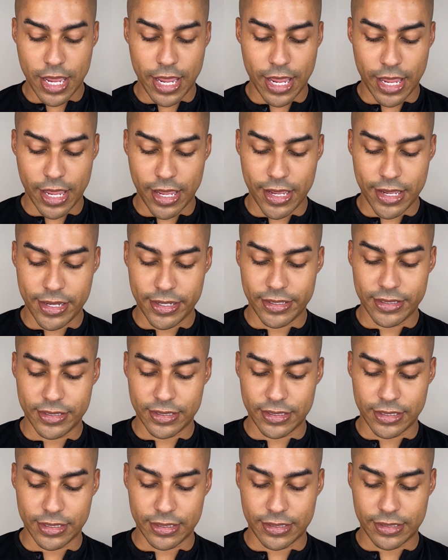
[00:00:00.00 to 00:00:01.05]
And
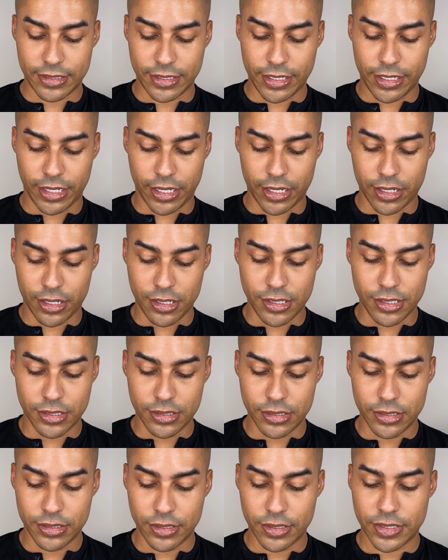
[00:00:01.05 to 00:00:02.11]
let's see here.
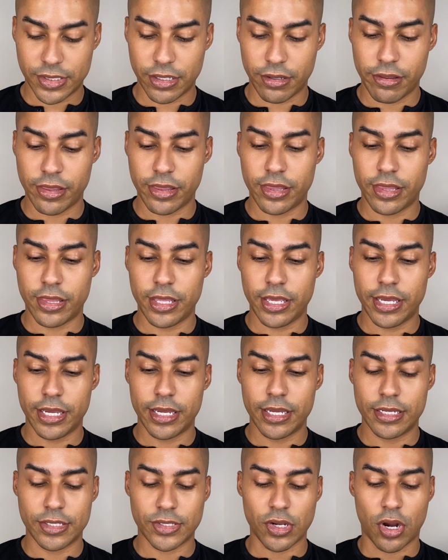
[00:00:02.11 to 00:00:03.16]
So
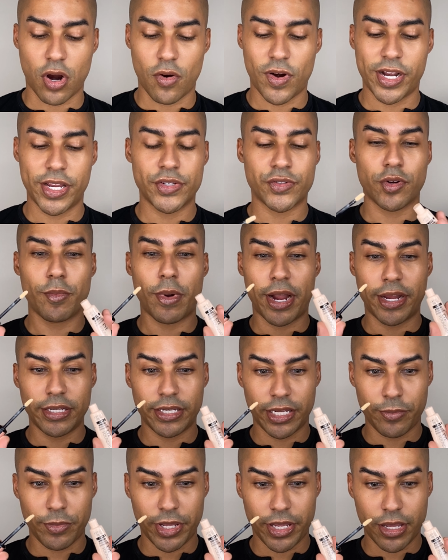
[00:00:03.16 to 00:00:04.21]
this already is
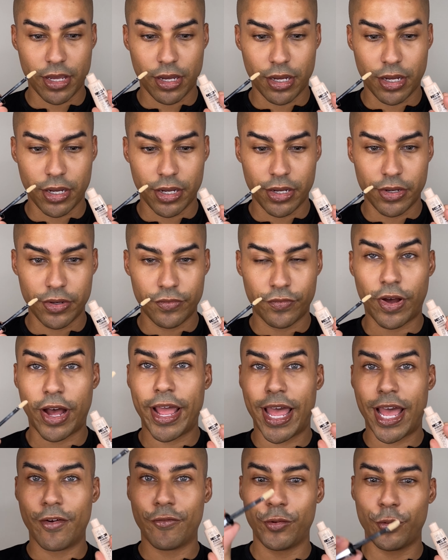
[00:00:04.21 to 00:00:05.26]
reminding me of, I
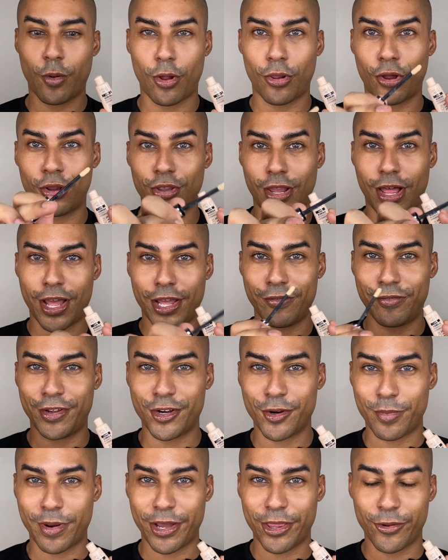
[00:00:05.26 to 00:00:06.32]
have you all on live here,
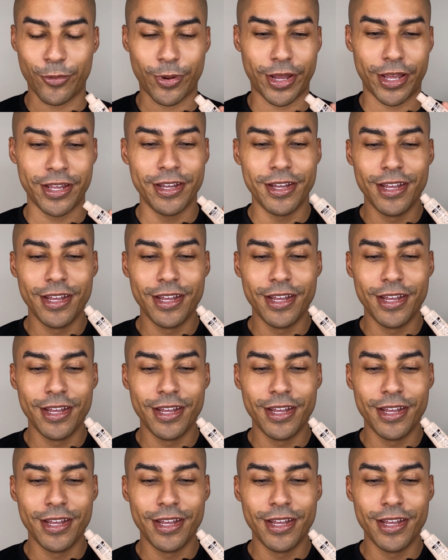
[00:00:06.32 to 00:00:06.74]
by the way.